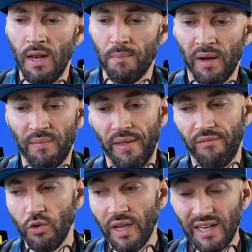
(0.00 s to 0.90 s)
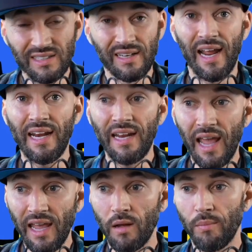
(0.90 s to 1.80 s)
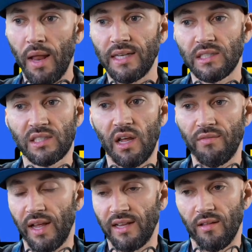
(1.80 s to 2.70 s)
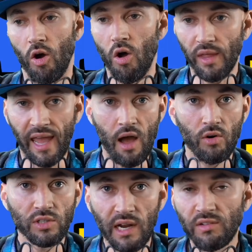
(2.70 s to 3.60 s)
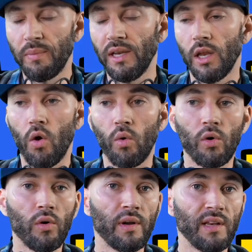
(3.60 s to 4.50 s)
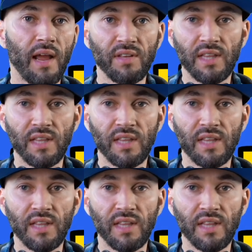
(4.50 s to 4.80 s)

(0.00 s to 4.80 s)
But if you get into the ADA compliance and stuff, like all the counters have to be lower and everything